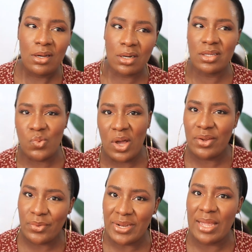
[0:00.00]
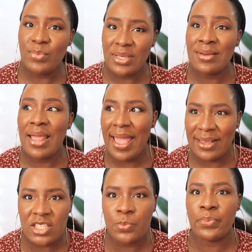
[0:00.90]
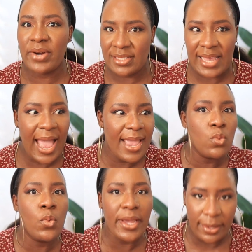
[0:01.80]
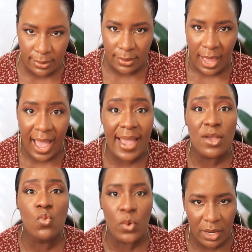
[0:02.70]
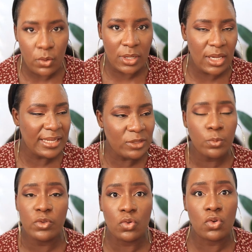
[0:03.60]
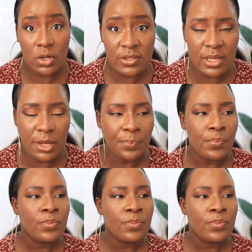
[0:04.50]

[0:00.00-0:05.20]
cross one road. I mean express, highway, okay? That's what we used to cross them.